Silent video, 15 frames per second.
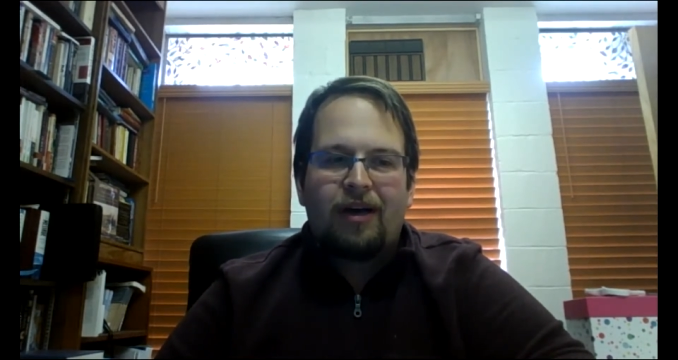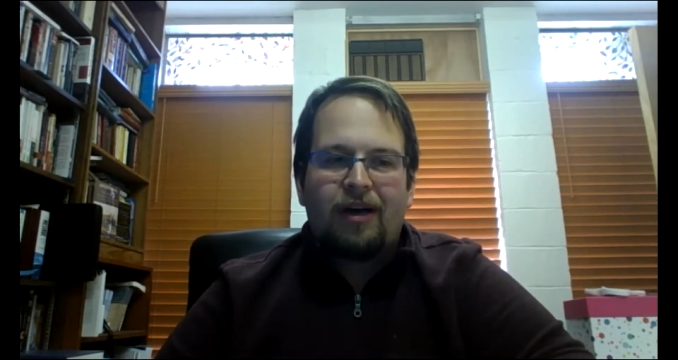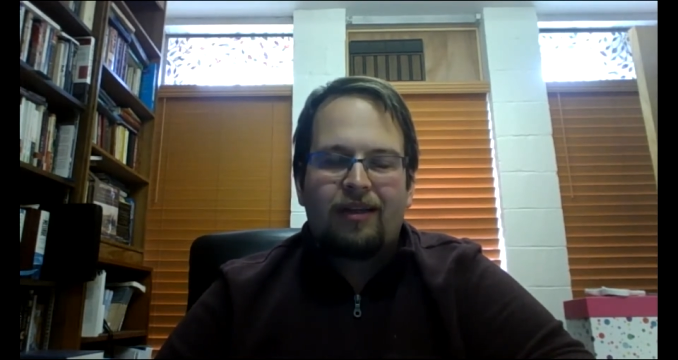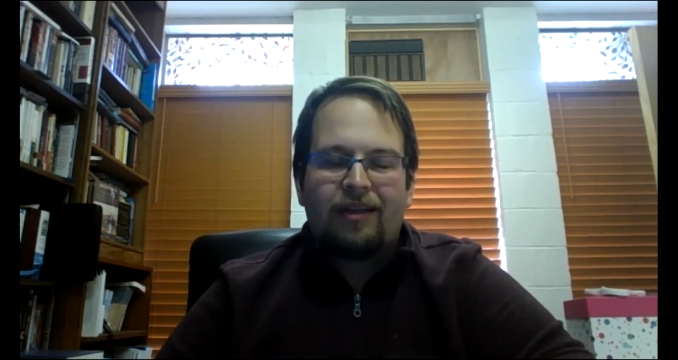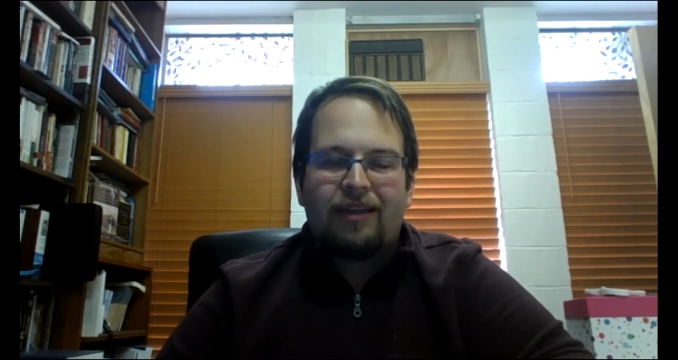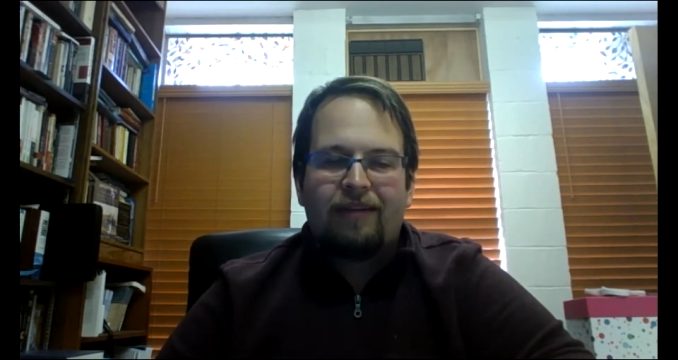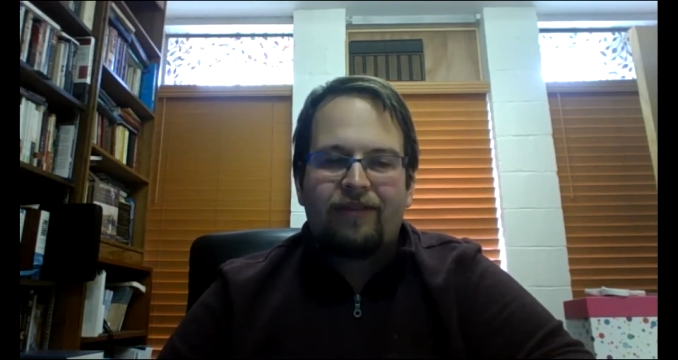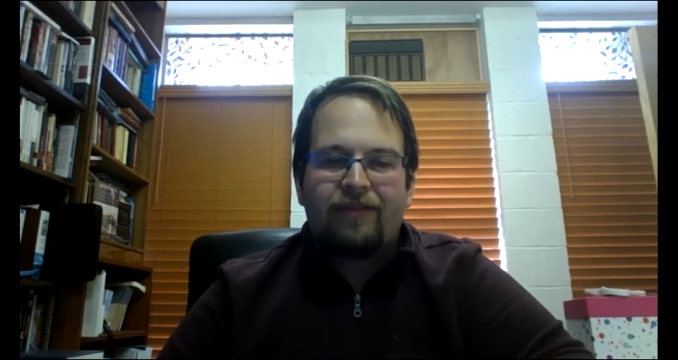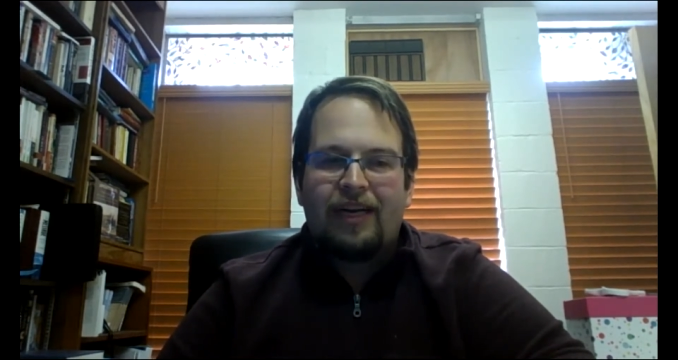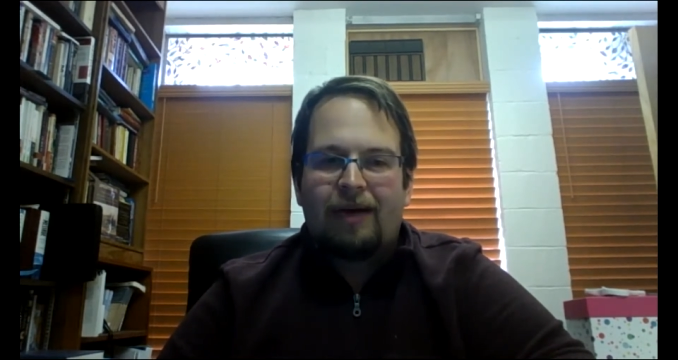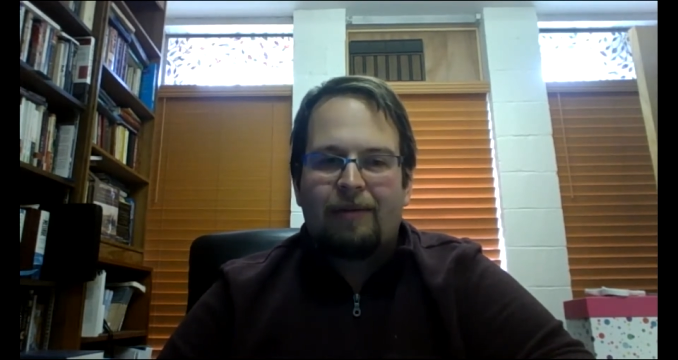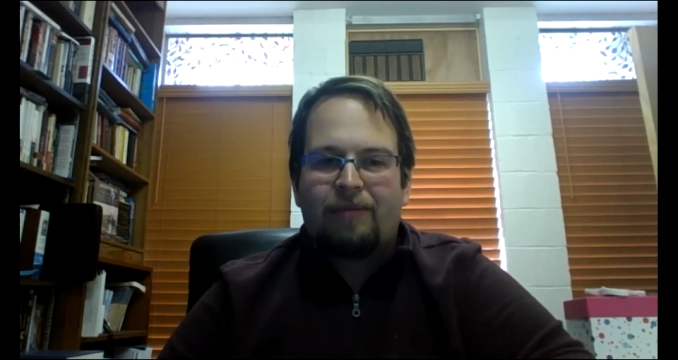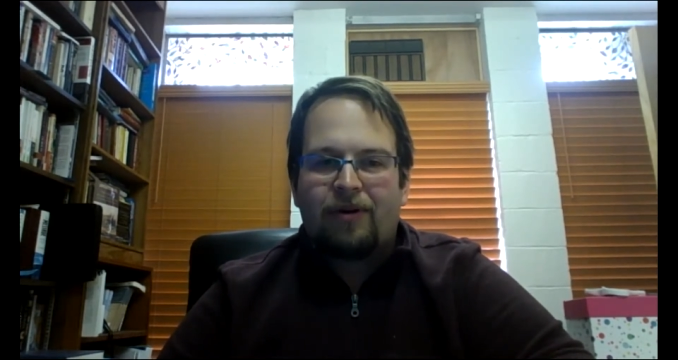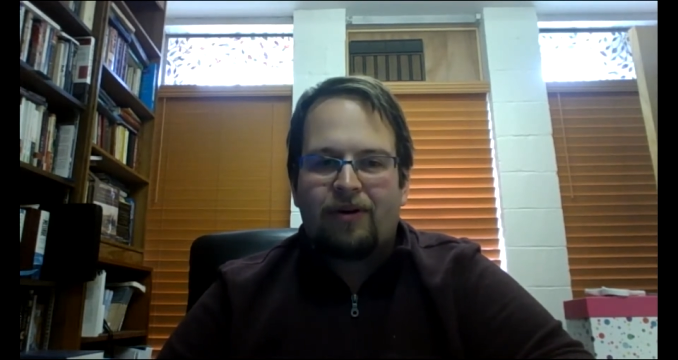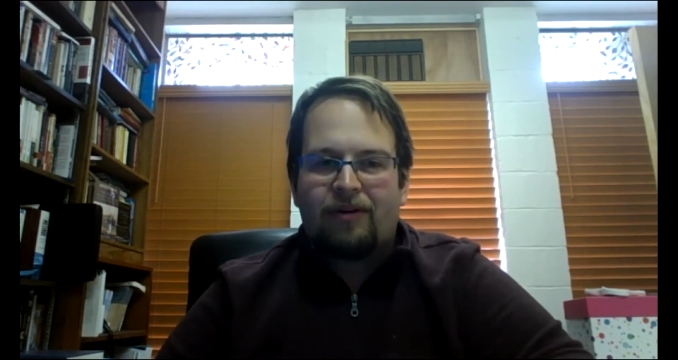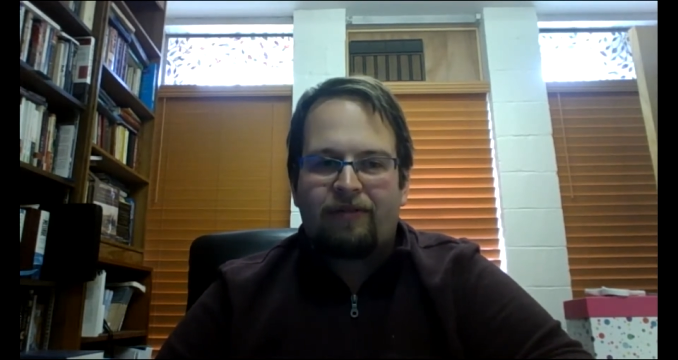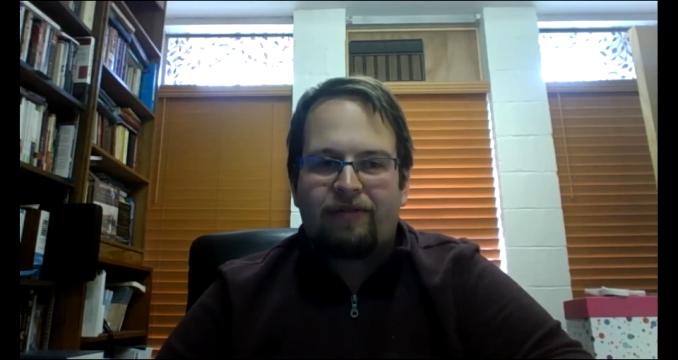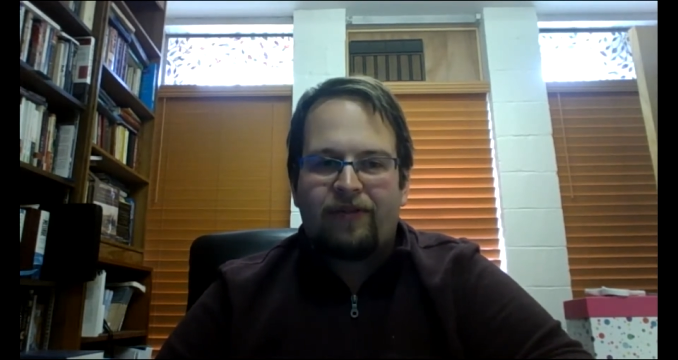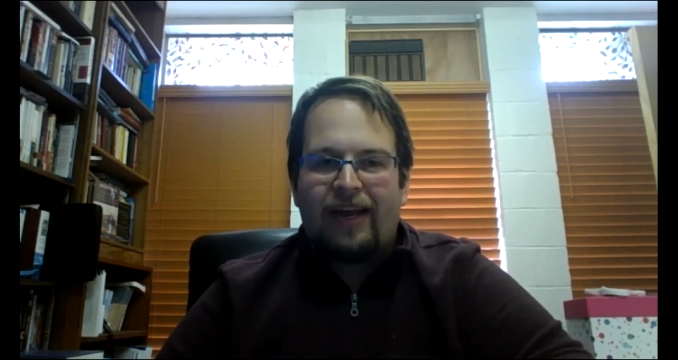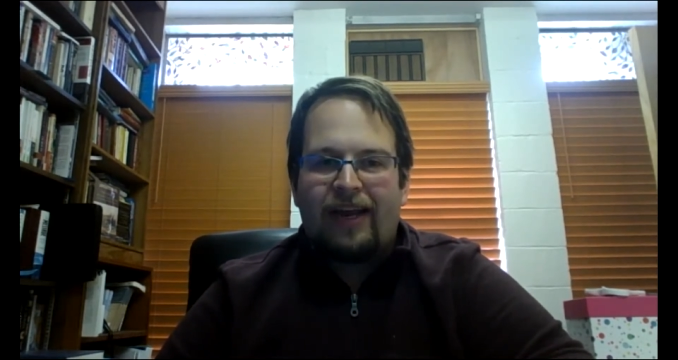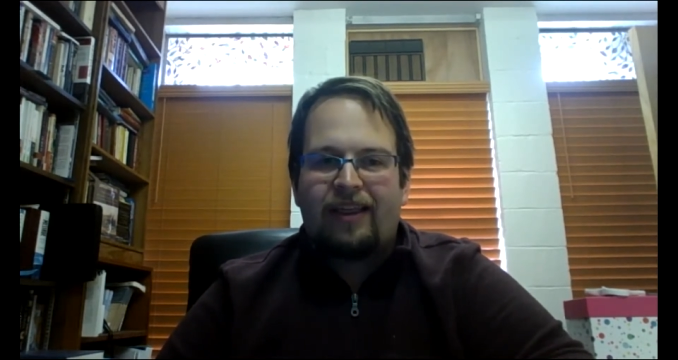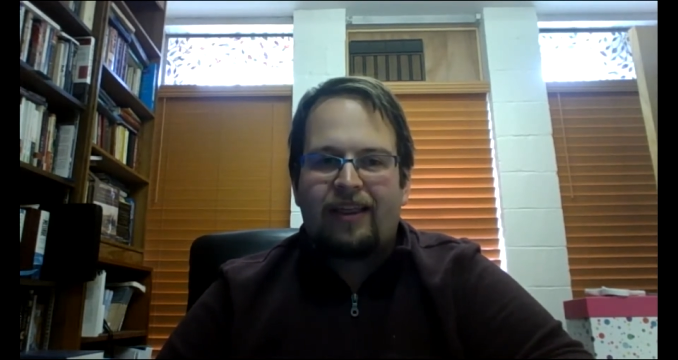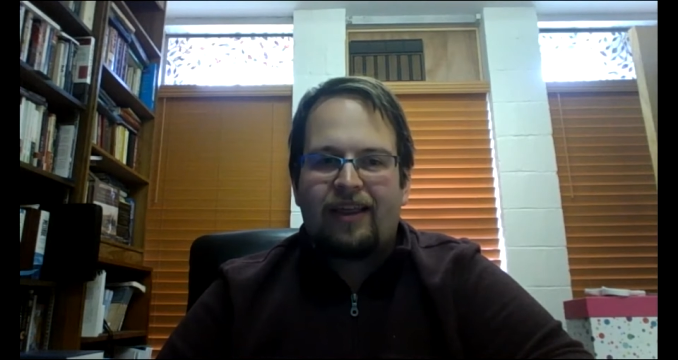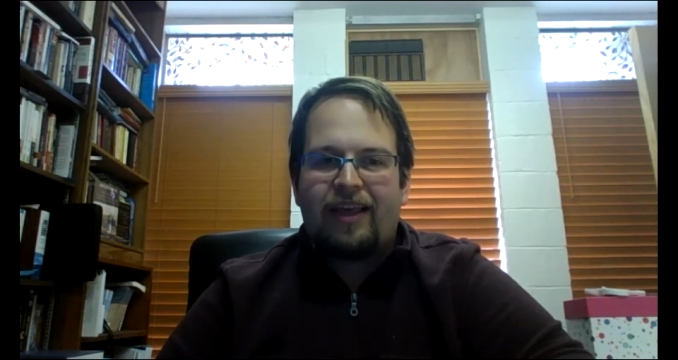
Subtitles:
lifting up our faith